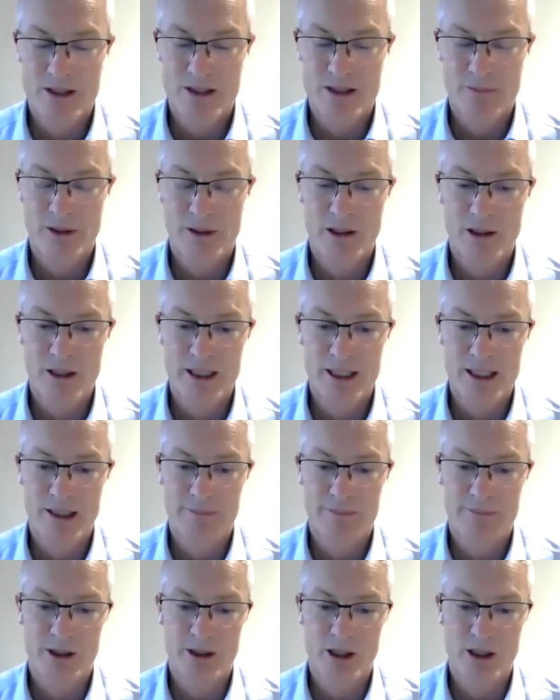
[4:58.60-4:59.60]
supply
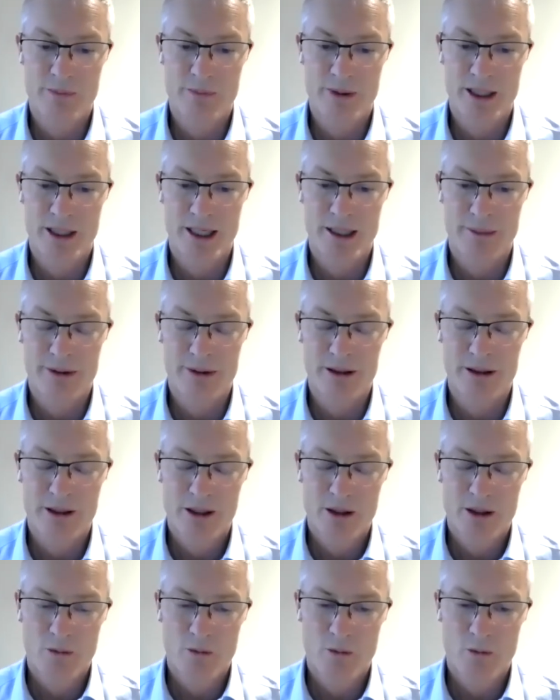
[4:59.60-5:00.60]
gap open up,
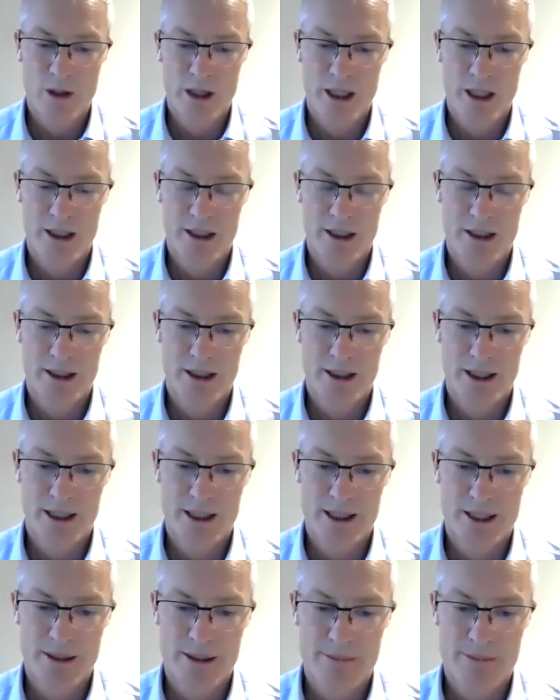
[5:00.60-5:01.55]
where